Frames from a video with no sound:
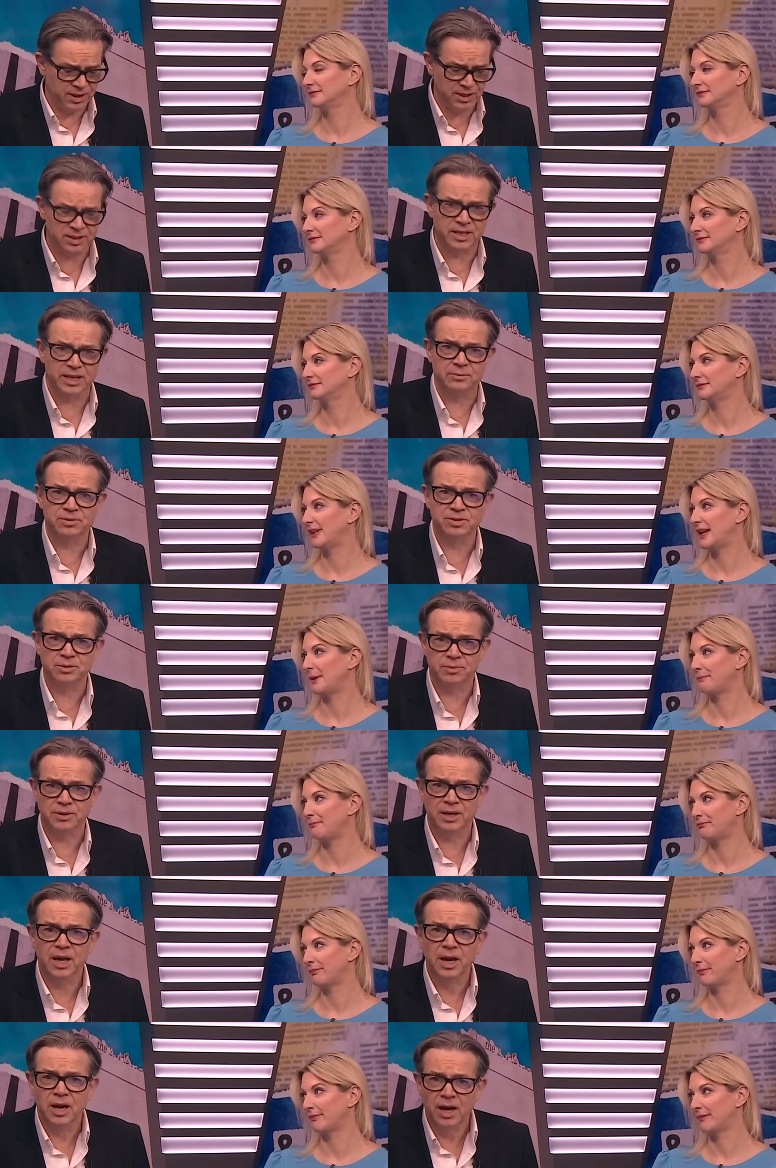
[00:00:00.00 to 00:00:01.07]
Speaker 1: these names yeah. to
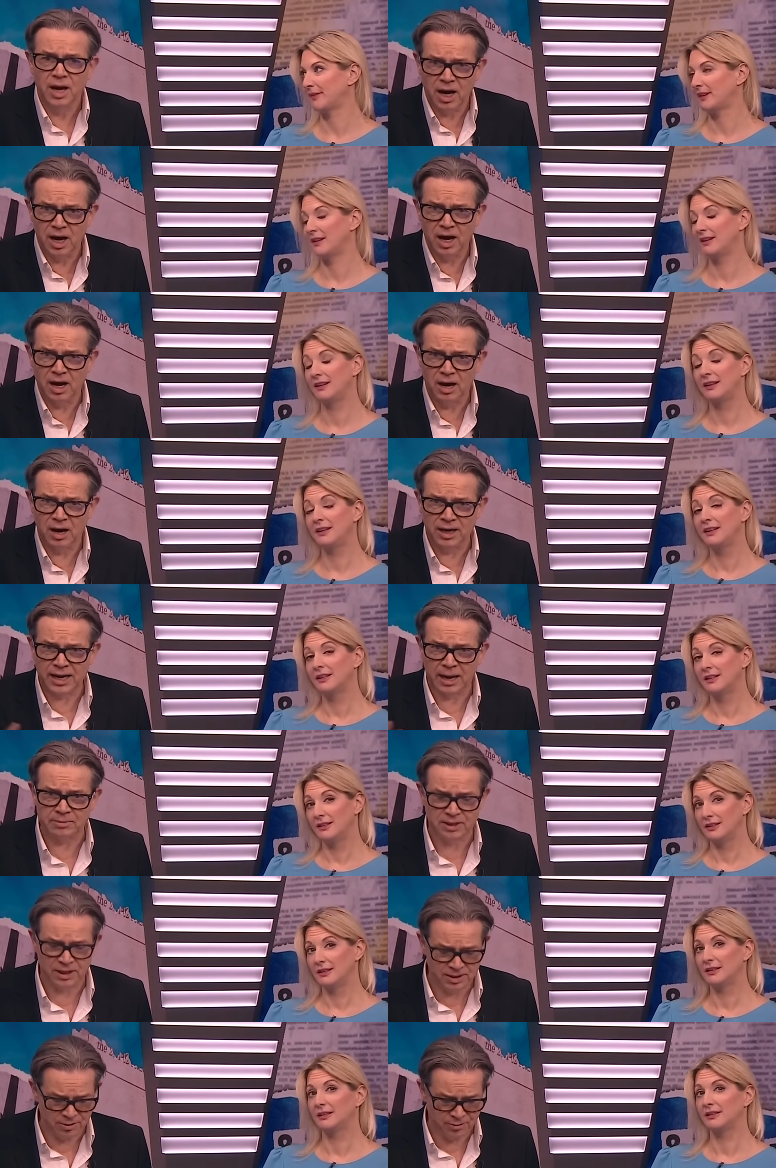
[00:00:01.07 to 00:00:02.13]
be uh,
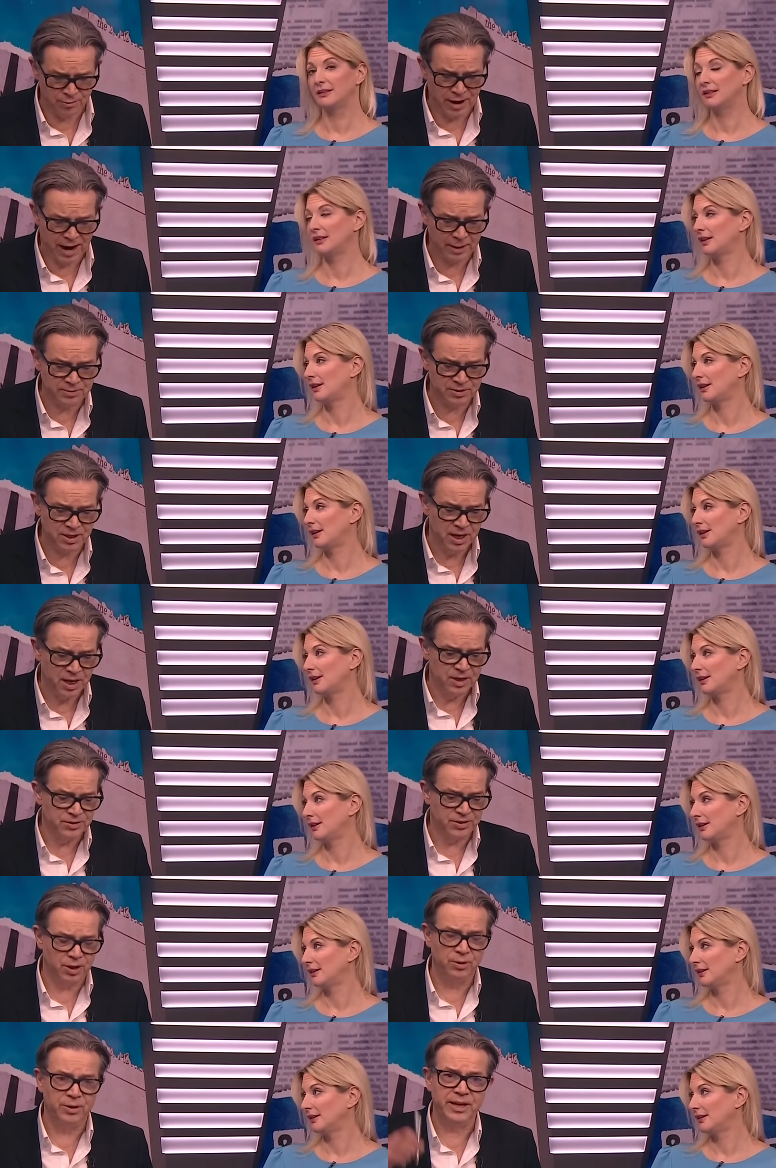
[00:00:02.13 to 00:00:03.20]
kept under wraps.
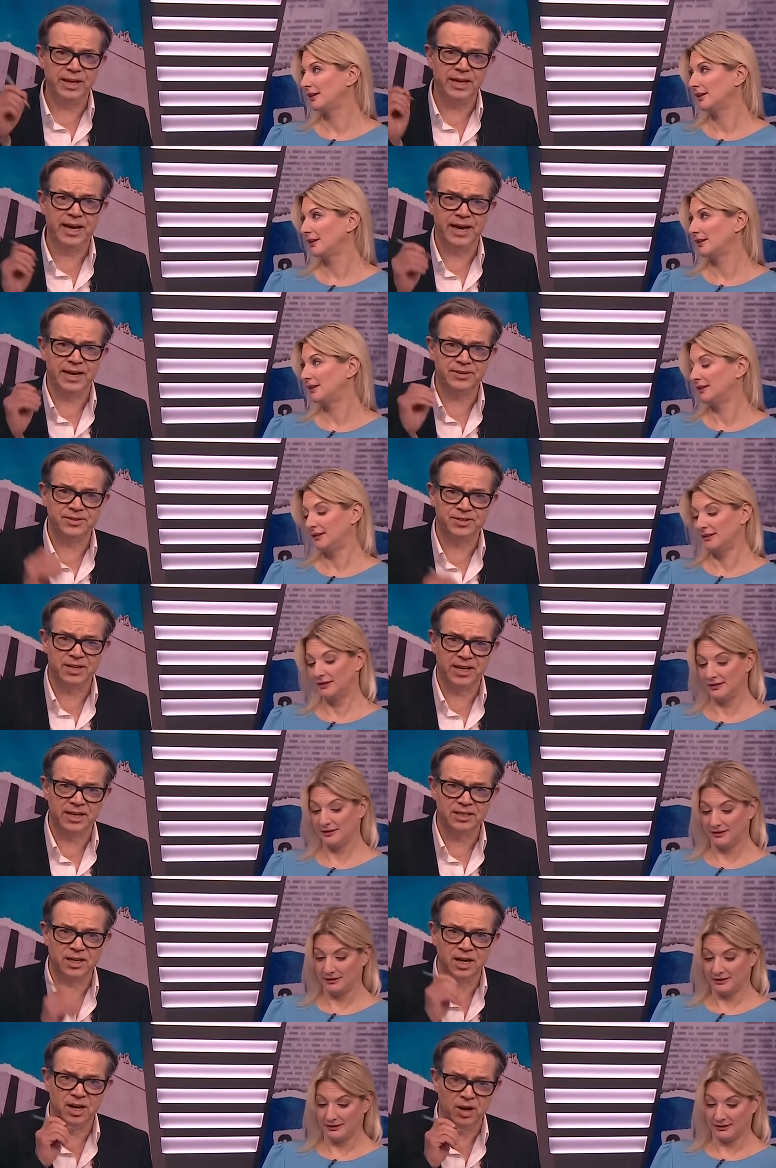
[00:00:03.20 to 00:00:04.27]
So he has
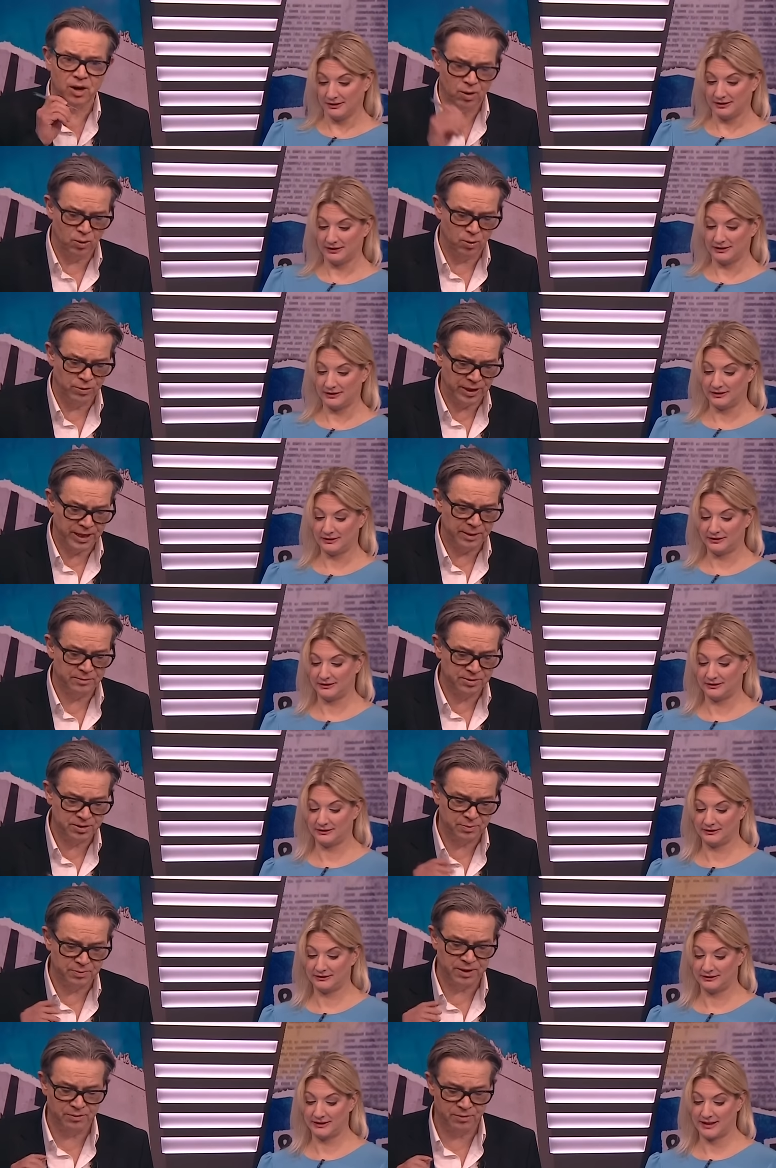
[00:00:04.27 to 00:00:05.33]
said uh, all names
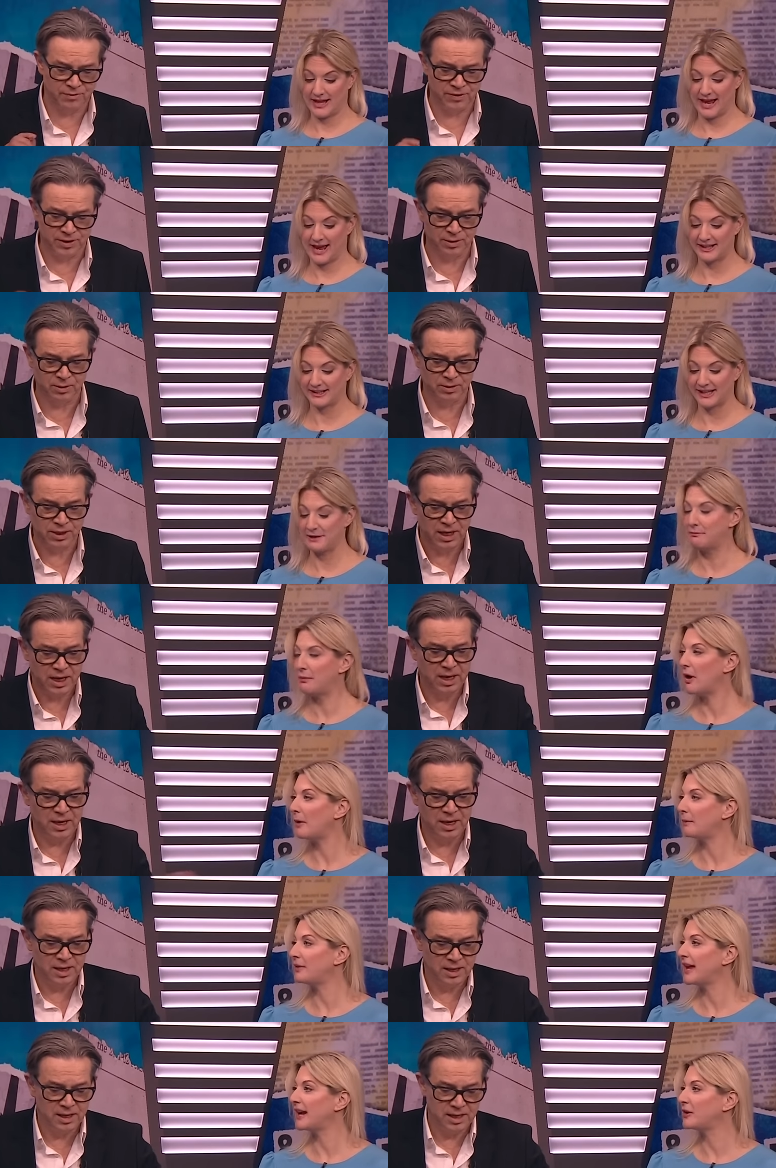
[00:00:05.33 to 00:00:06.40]
to be revealed. As they
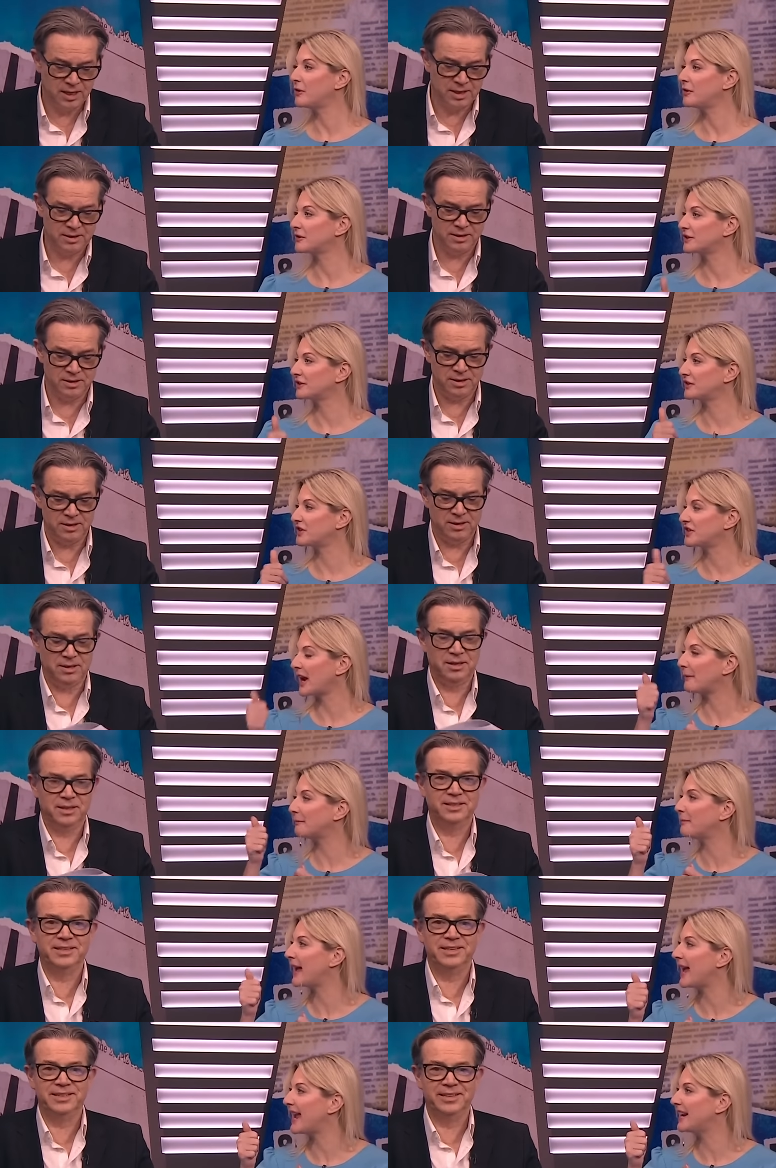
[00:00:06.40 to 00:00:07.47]
Speaker 2: pop their corks of
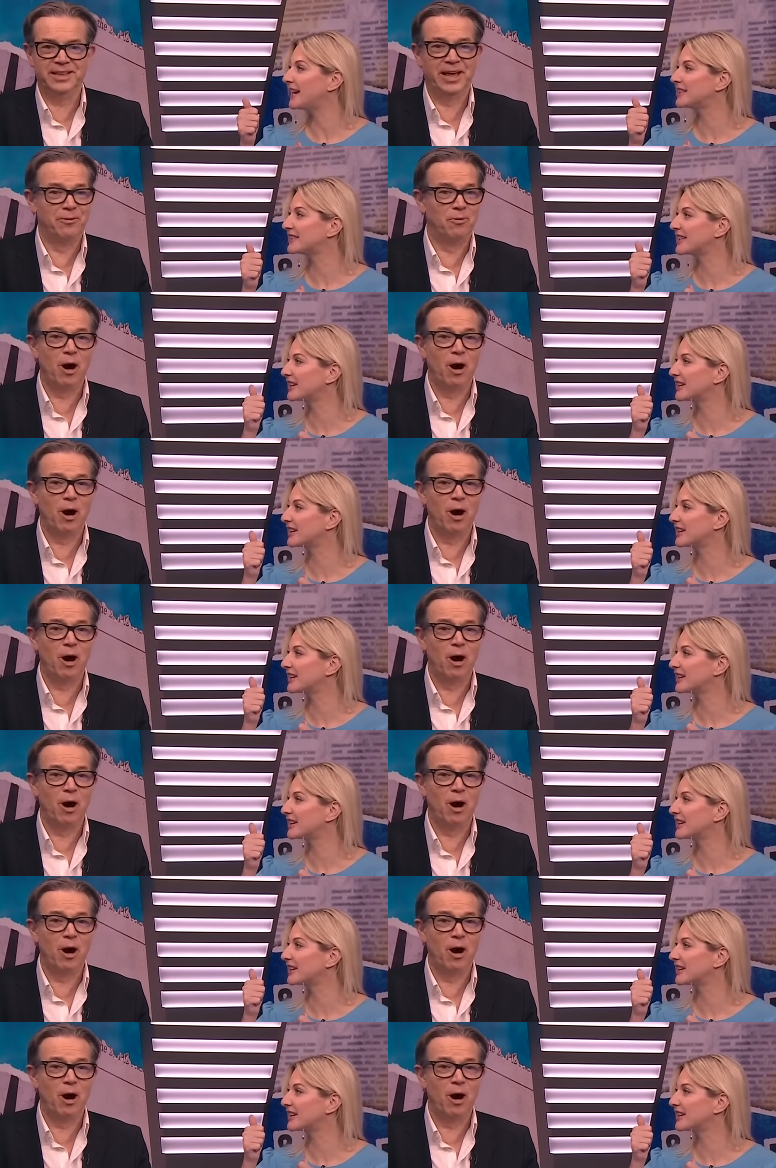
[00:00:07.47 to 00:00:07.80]
champagne. They